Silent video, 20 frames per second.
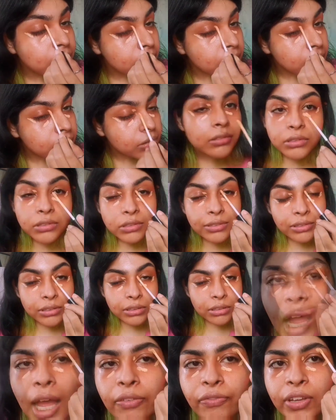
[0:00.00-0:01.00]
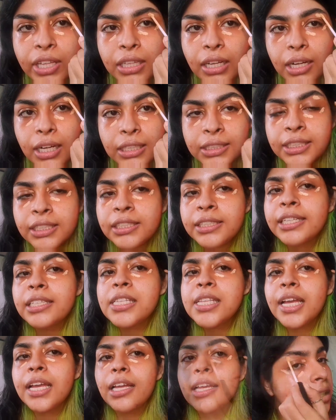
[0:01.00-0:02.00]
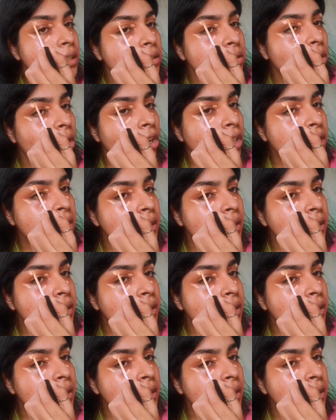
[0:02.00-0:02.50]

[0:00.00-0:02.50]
It's warm. I feel the consistency is not